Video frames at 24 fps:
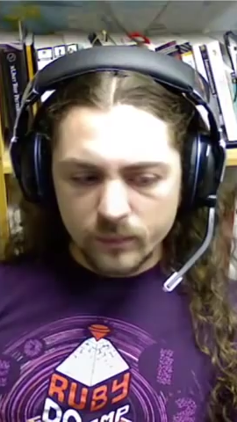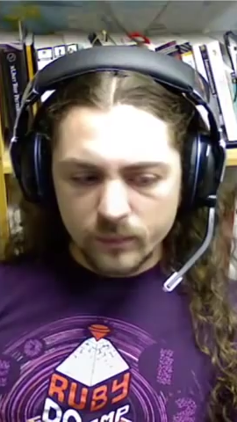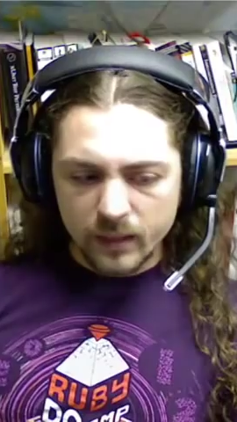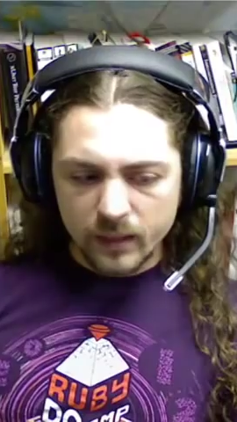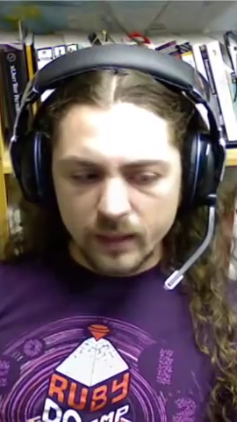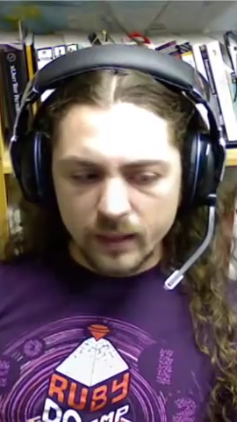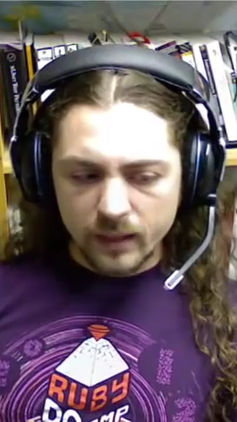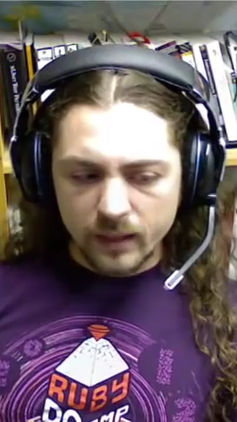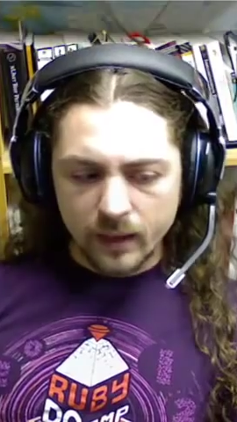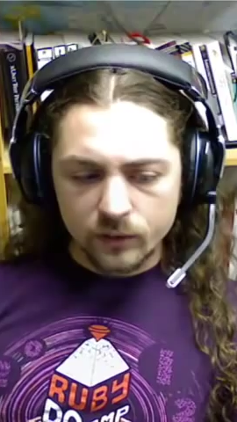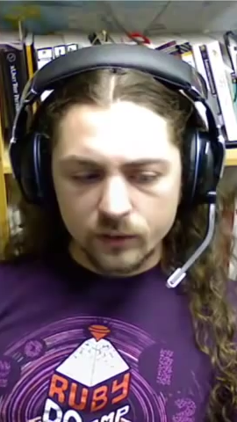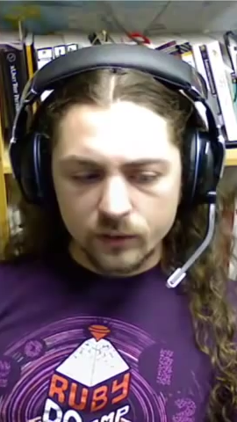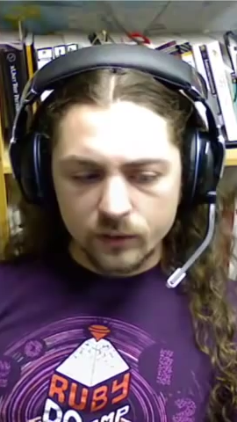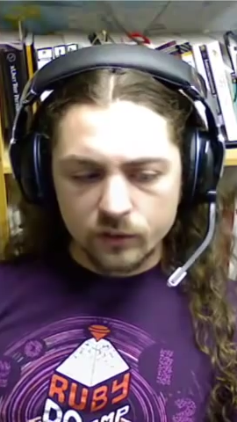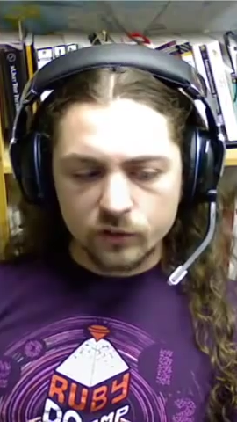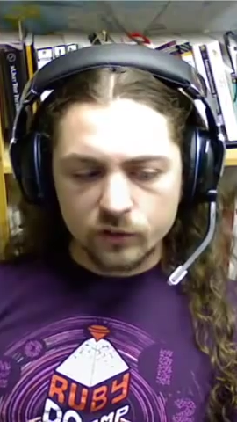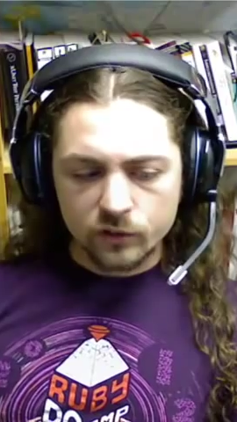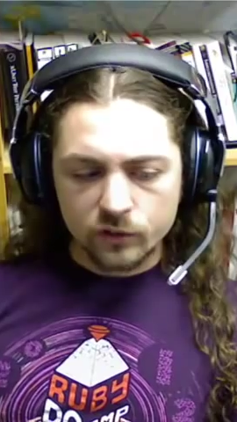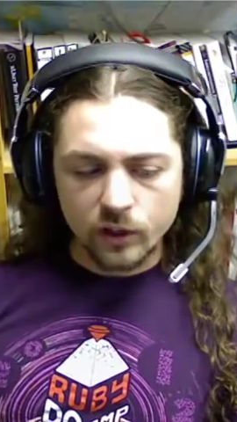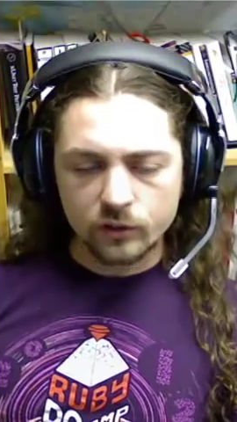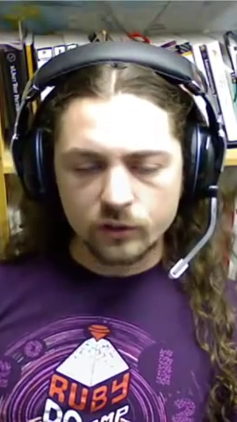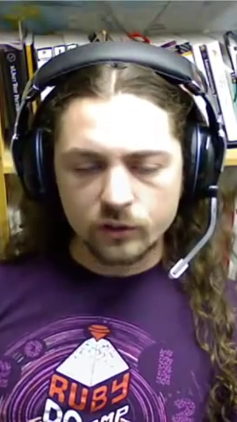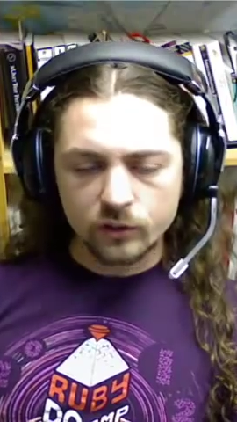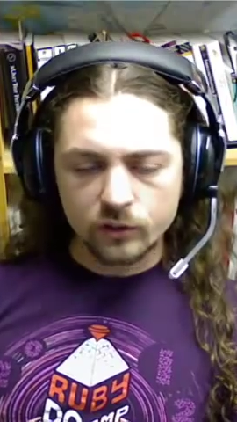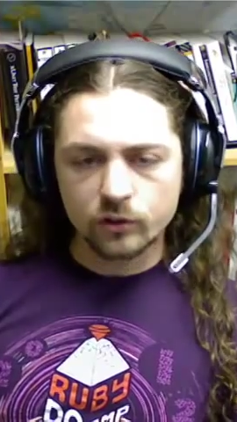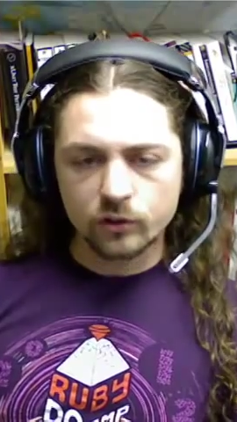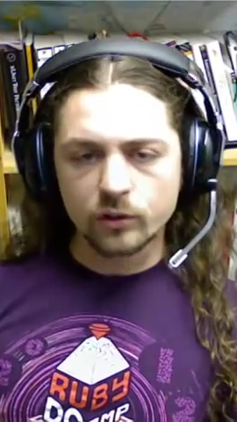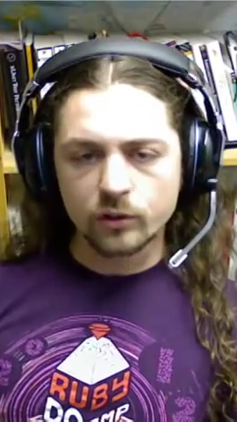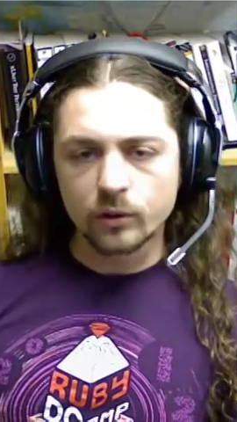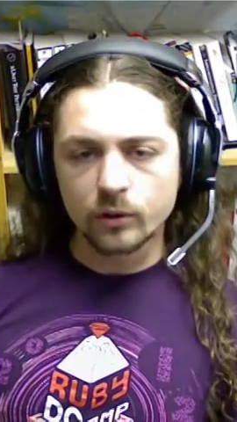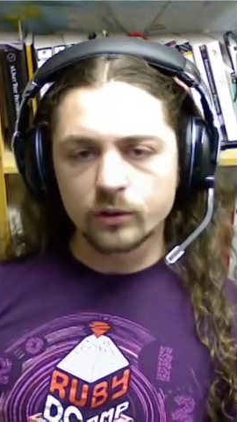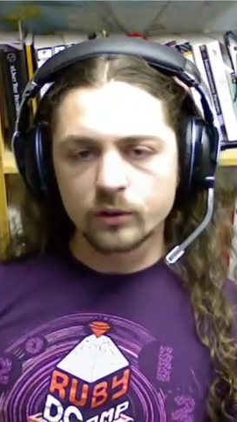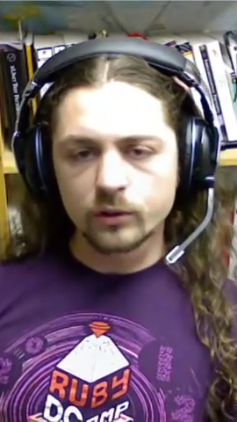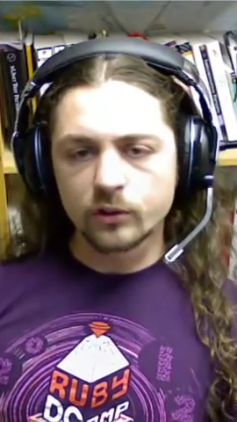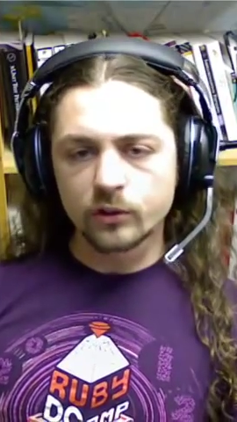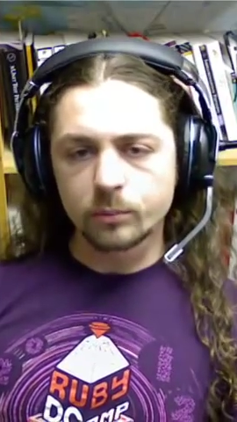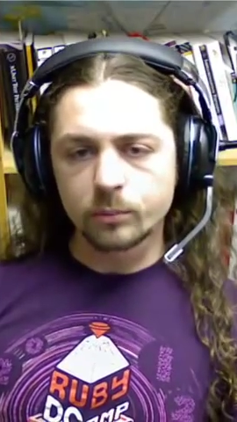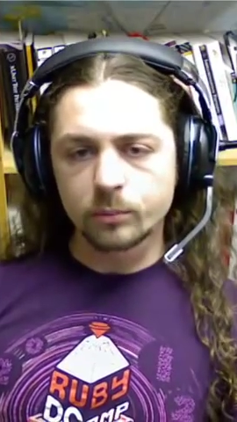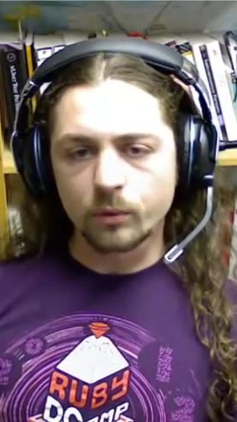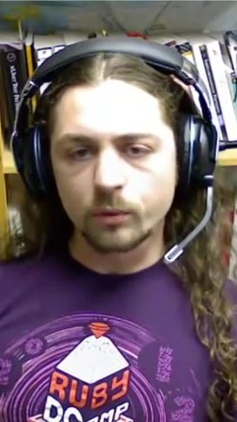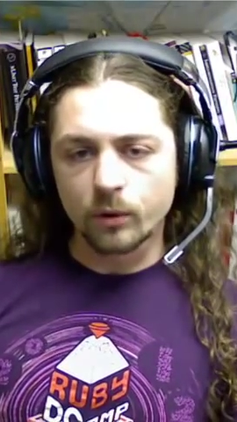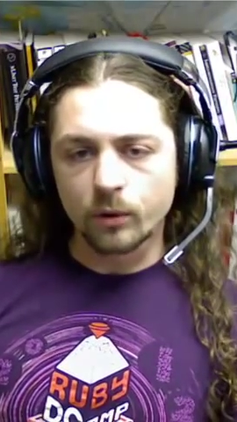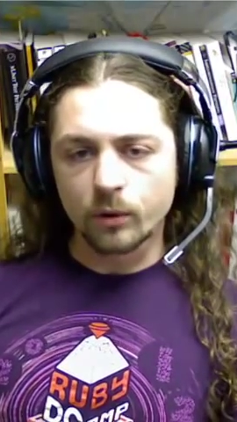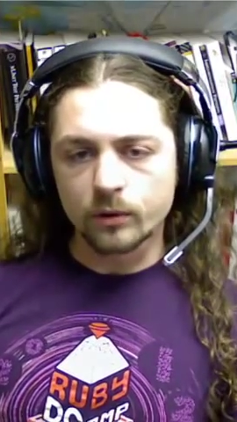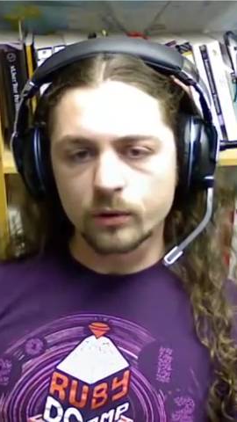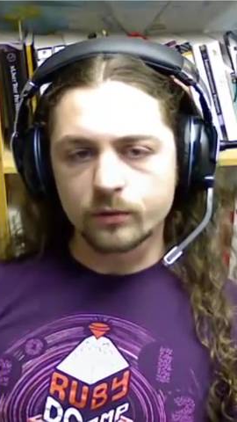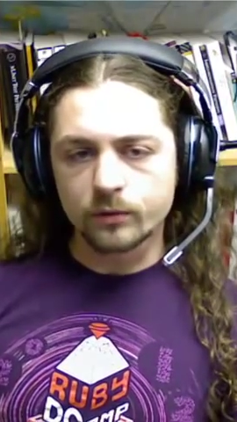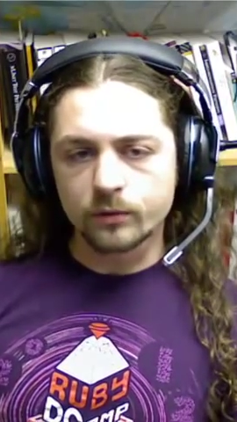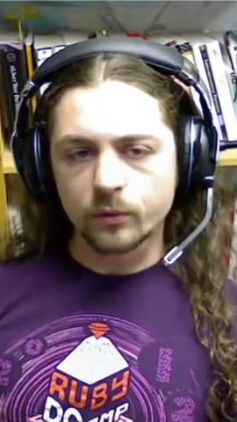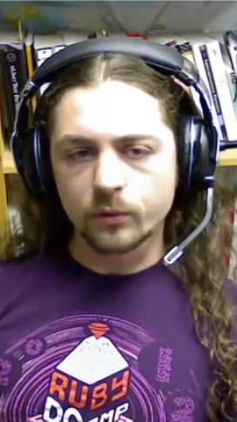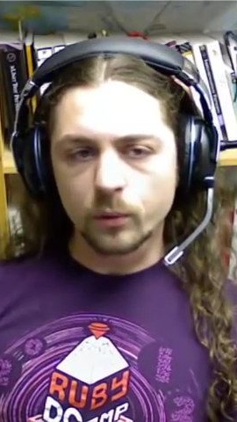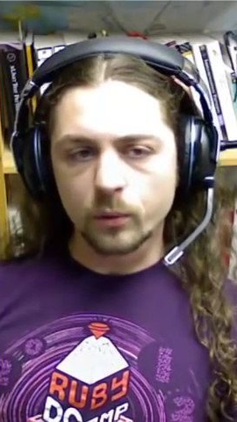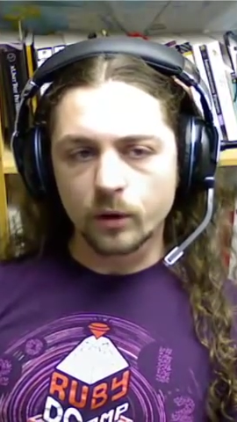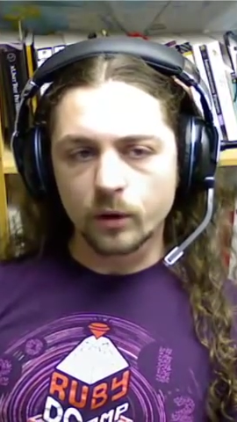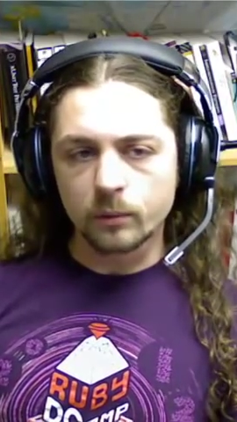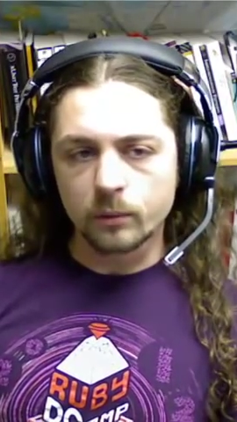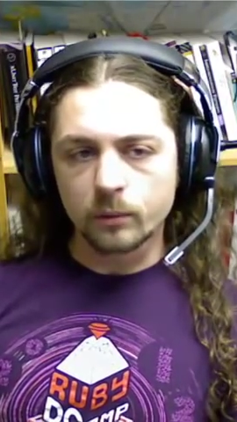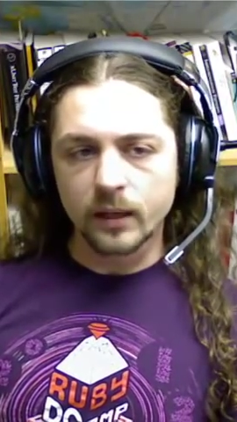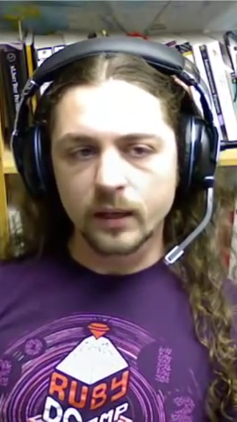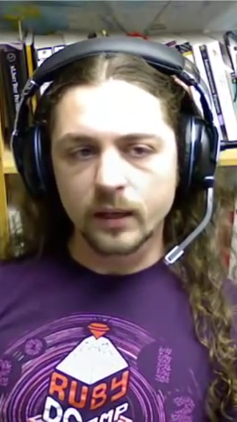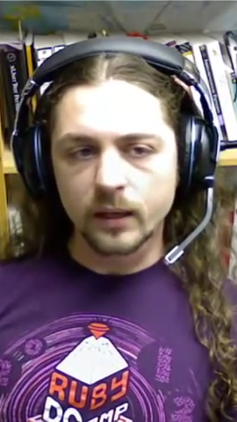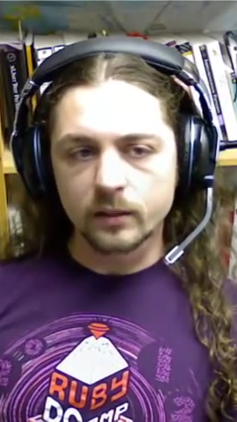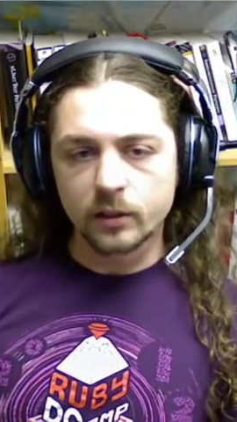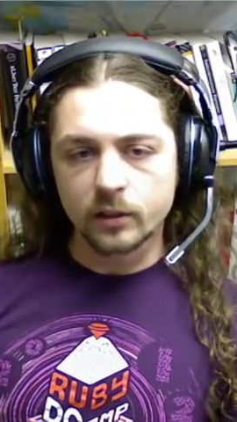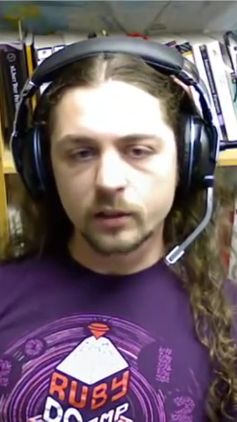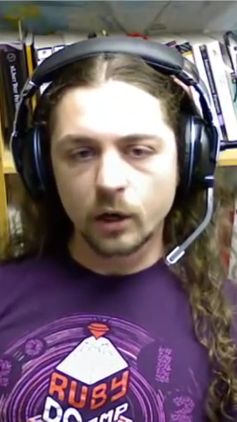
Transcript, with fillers: it has such good support for embedded